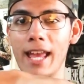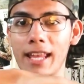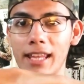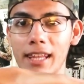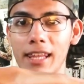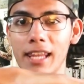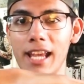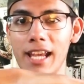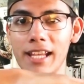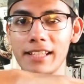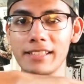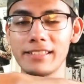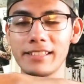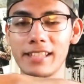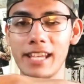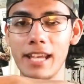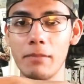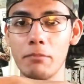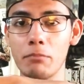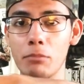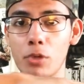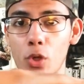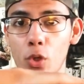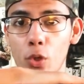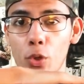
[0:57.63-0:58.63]

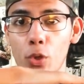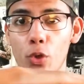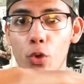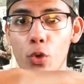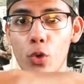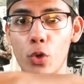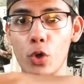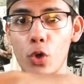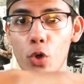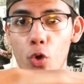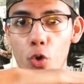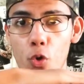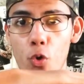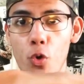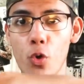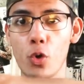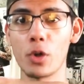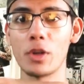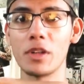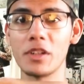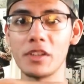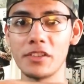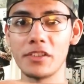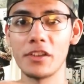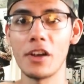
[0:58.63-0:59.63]
landscape mode or
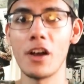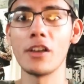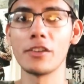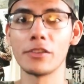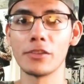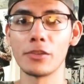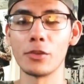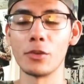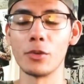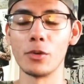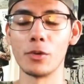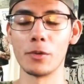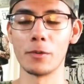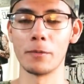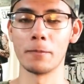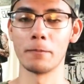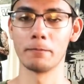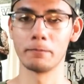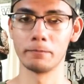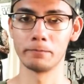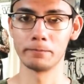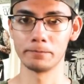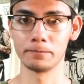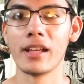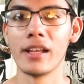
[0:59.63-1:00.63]
horizontal,
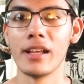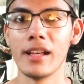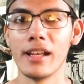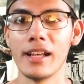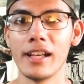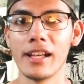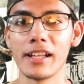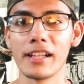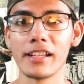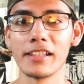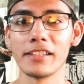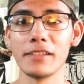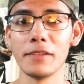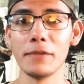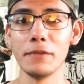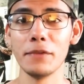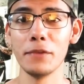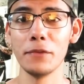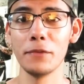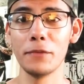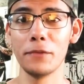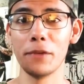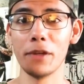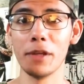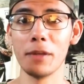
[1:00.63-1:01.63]
because if
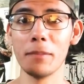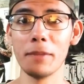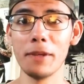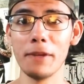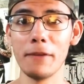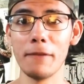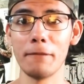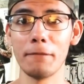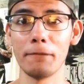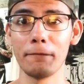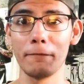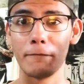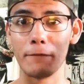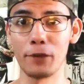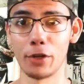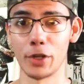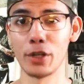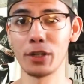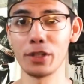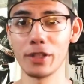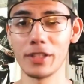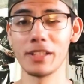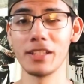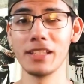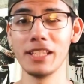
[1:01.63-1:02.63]
you film it
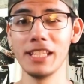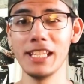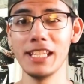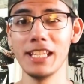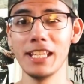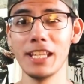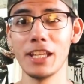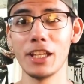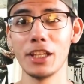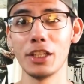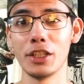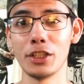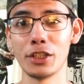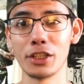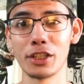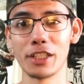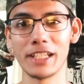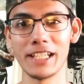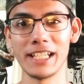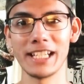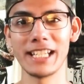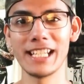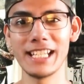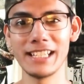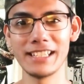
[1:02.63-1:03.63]
vertically, you're
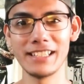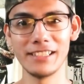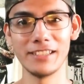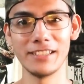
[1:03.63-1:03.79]
gonna get